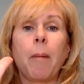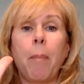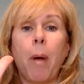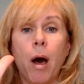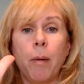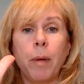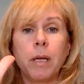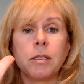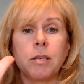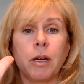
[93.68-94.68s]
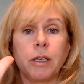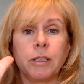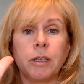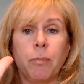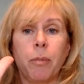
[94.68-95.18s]
palm
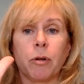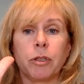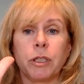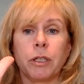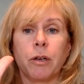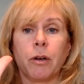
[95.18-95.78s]
size portion.